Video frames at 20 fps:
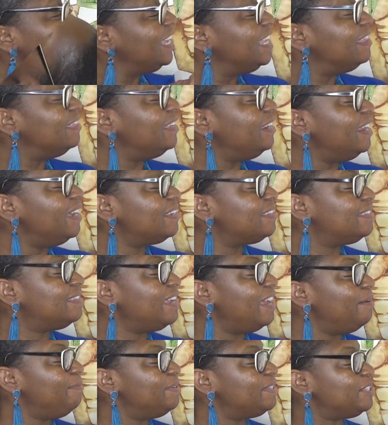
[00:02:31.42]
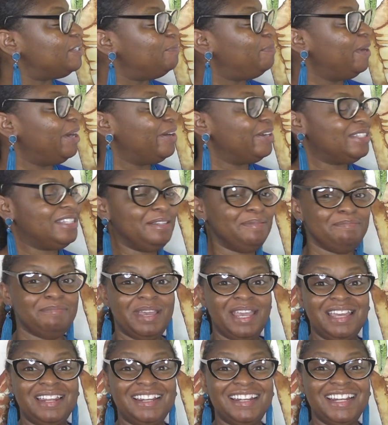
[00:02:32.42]
The next day, Mrs. Barrington
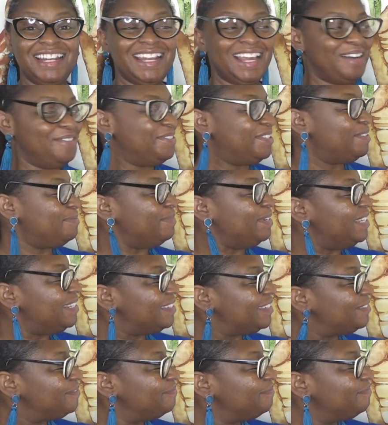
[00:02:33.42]
made an announcement.